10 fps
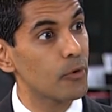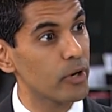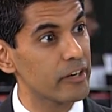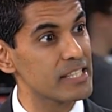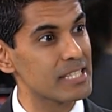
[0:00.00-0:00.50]

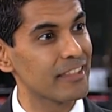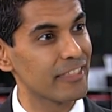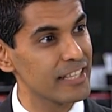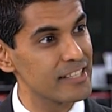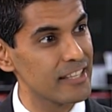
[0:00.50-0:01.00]
Whereas
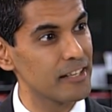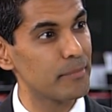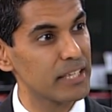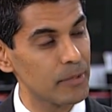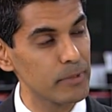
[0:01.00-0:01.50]
things that
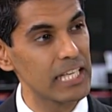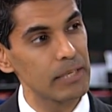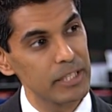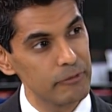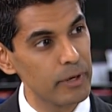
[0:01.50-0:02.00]
have become a
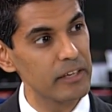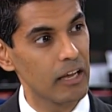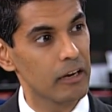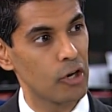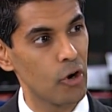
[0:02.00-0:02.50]
little bit very
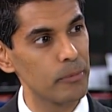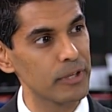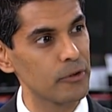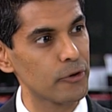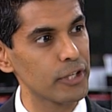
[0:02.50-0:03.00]

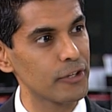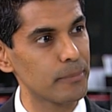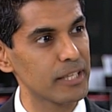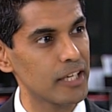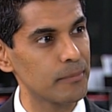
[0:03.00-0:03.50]
common, or, you know,
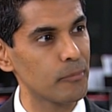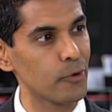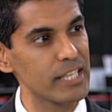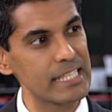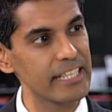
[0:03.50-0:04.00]
become
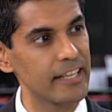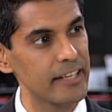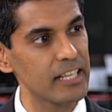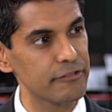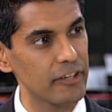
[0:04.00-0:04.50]
more easily
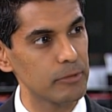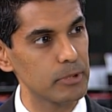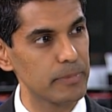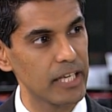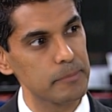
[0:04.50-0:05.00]

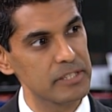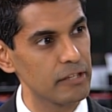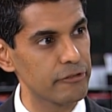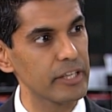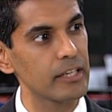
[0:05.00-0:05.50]
identifiable, perhaps
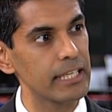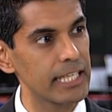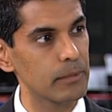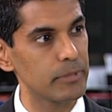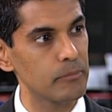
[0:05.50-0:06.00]
suffering a
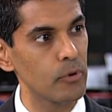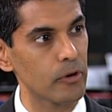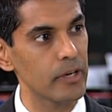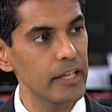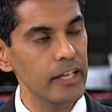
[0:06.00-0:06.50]
little bit
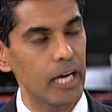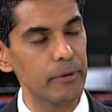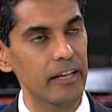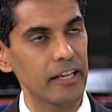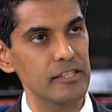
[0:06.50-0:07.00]
more. I
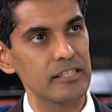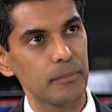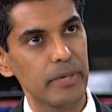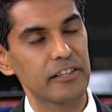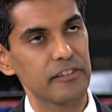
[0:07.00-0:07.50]
mean, I just
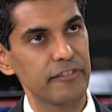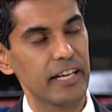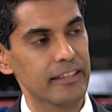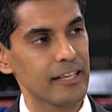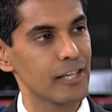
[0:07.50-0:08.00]
come back to the
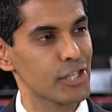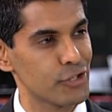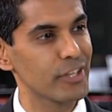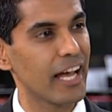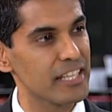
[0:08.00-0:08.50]
fact that
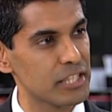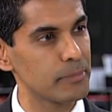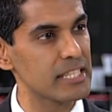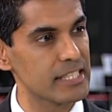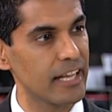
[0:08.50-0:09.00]
luxury has to
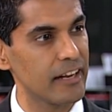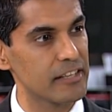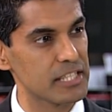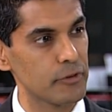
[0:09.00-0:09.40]
be scarce.